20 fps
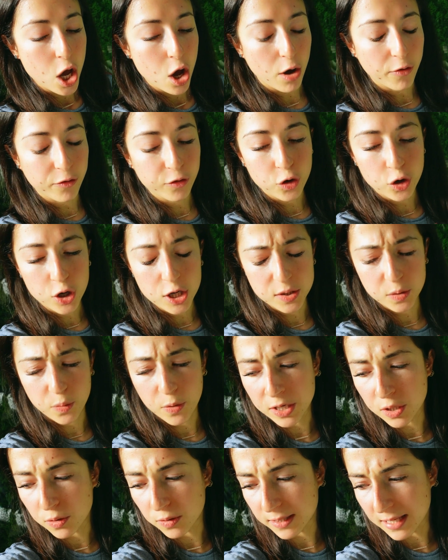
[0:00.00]
Of course,
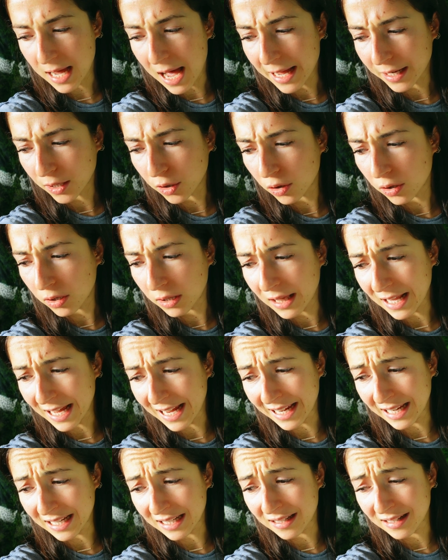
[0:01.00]
when you cycle
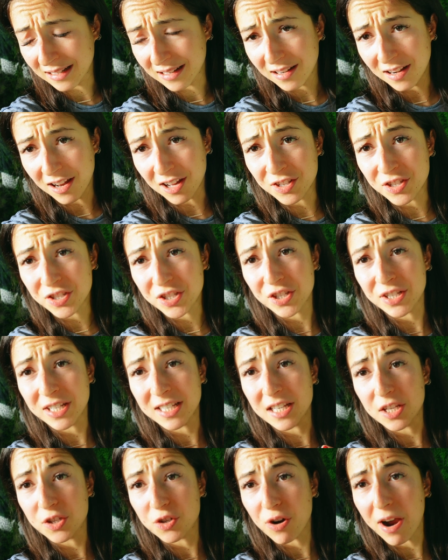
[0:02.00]
in London
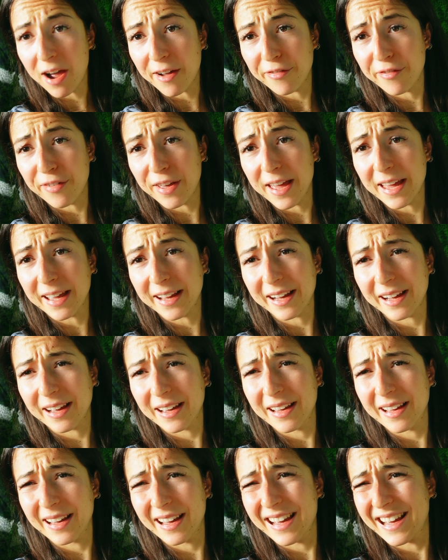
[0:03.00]
in the traffic,
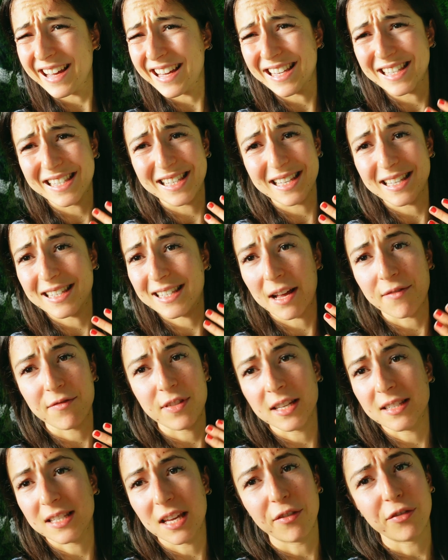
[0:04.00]
it's
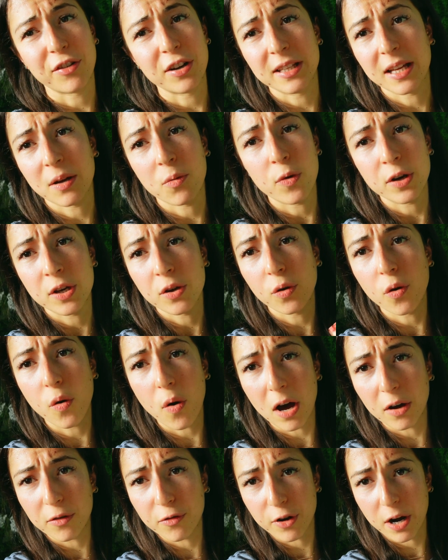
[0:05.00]
something different than when you go
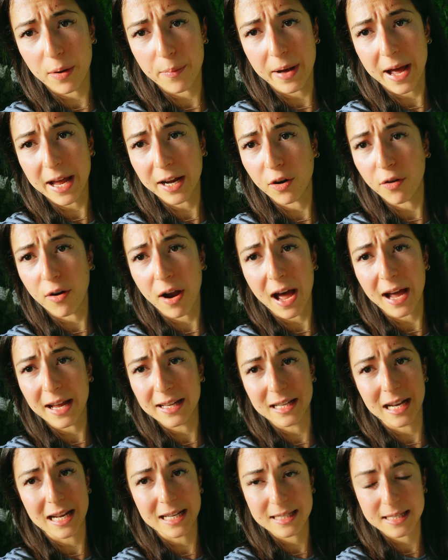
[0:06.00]
out for a bike
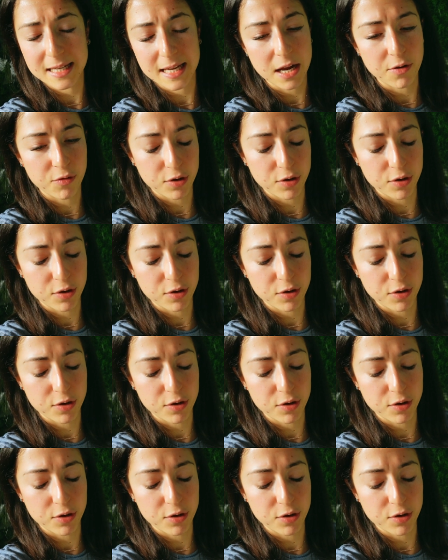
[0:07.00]
ride, let's say at